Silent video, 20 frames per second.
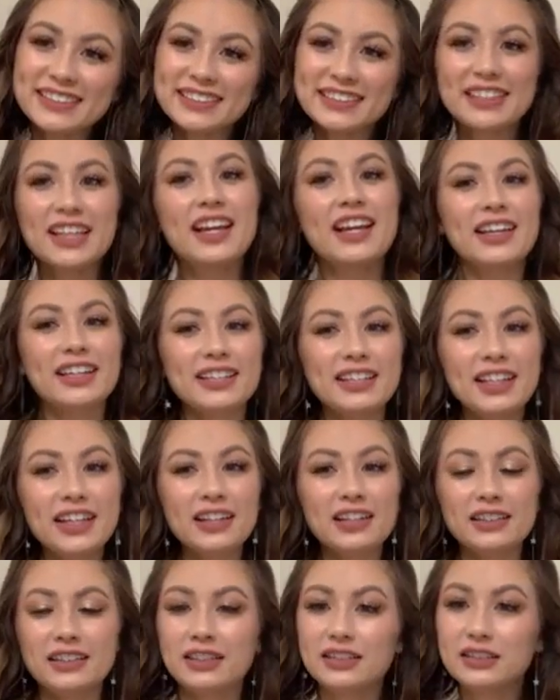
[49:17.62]
yeah, that's the
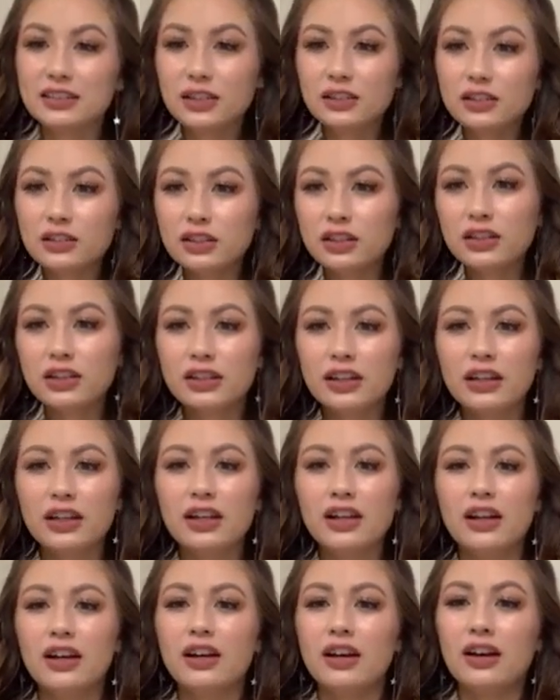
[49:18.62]
look.
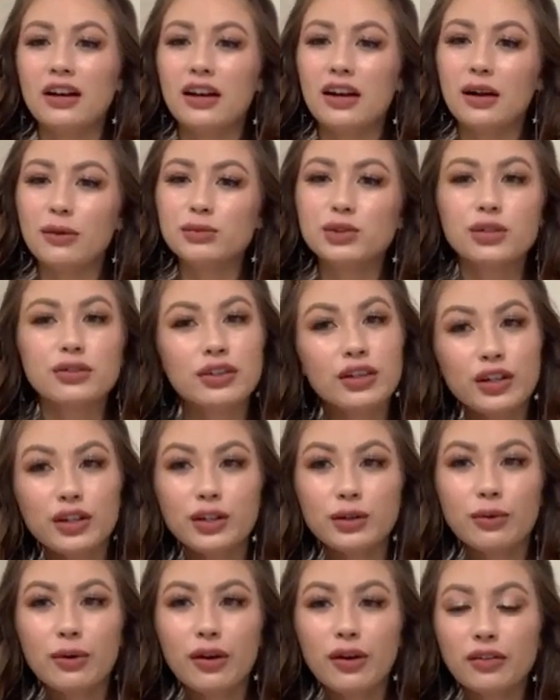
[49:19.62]
So thank you all
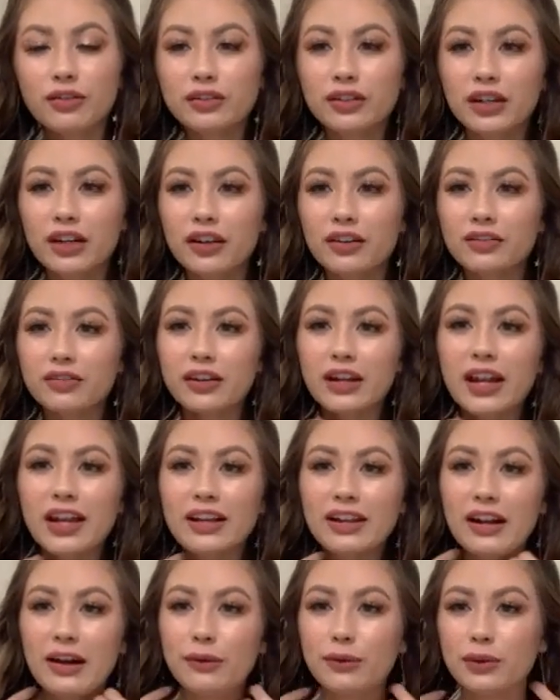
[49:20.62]
for hanging out with
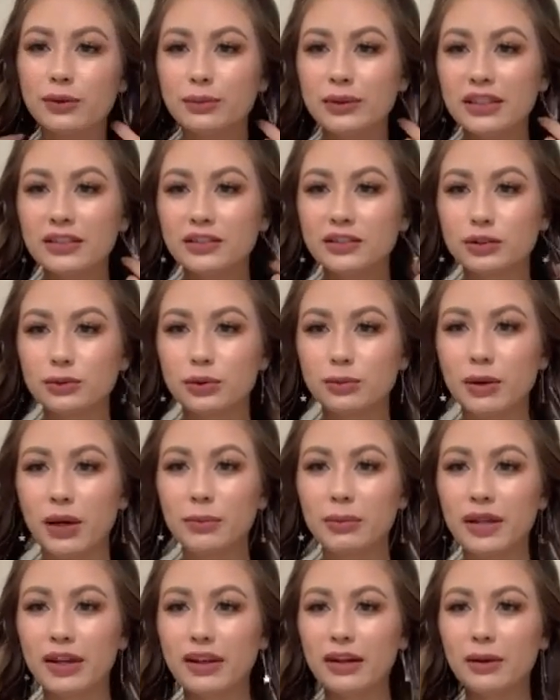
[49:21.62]
me and doing my makeup
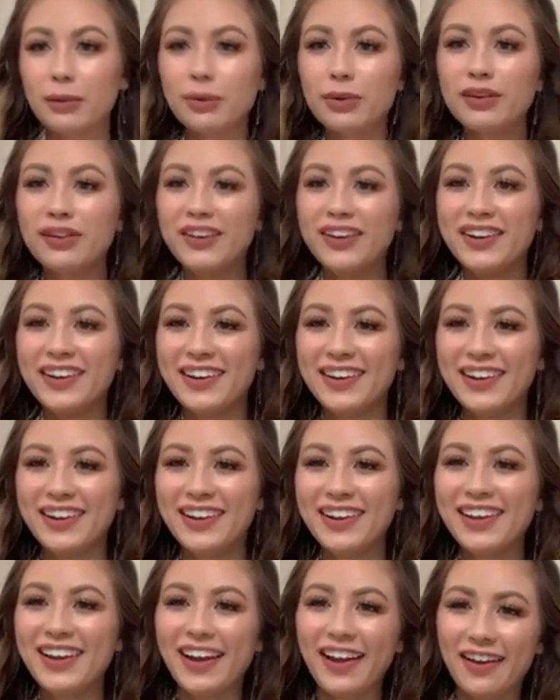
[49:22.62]

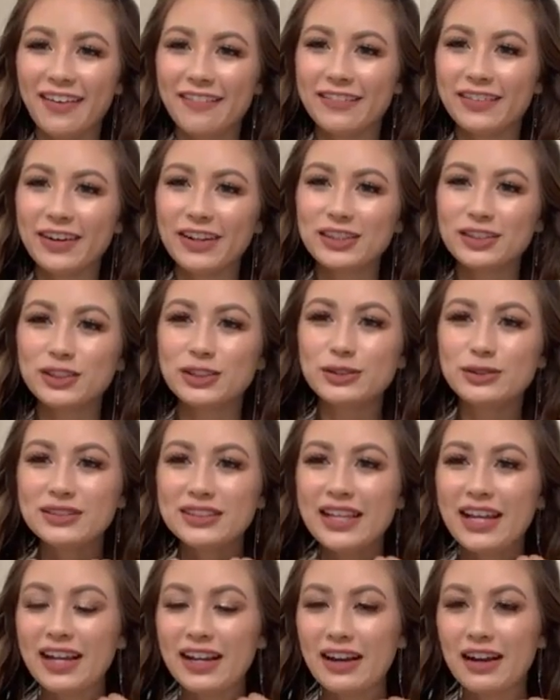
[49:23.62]
for a Tuesday
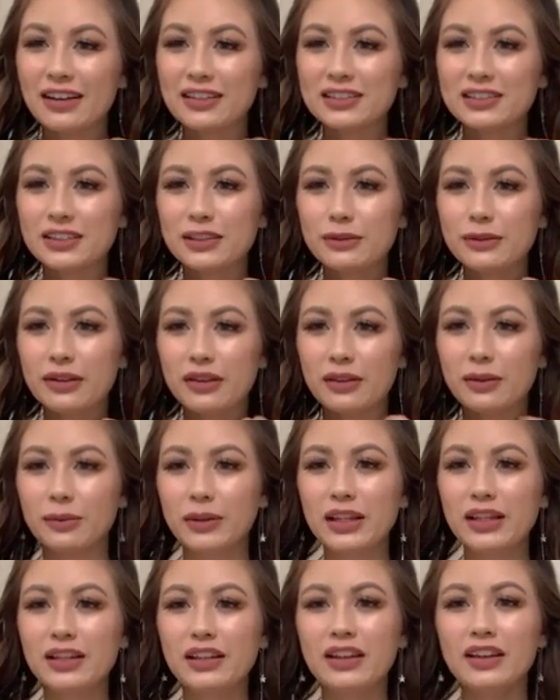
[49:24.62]
concert with me.
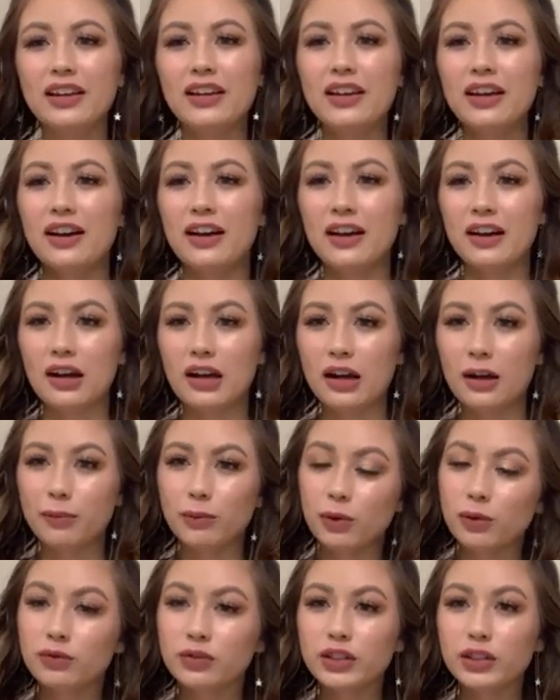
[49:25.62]
Hopefully you
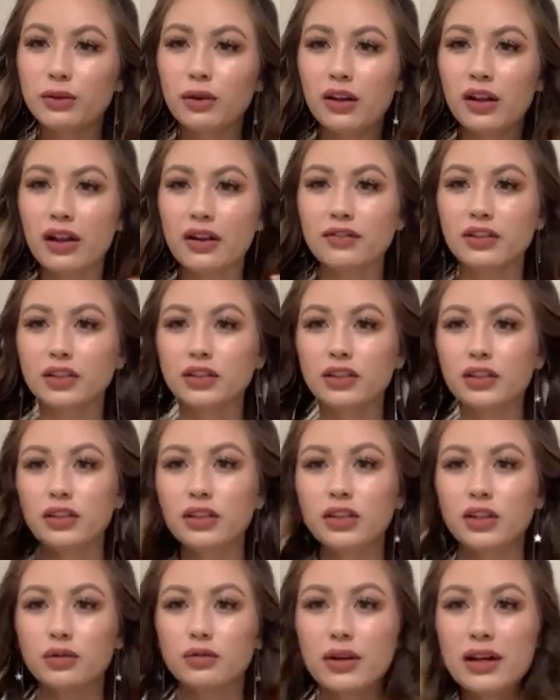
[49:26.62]
all have a good
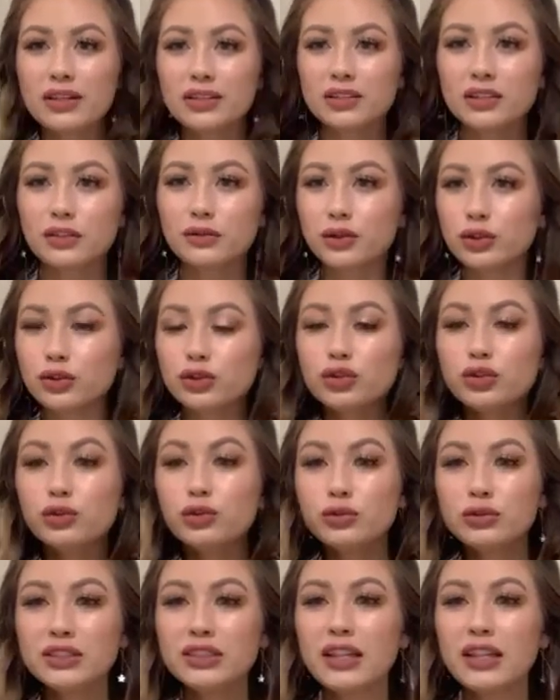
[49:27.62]
rest of your Tuesday.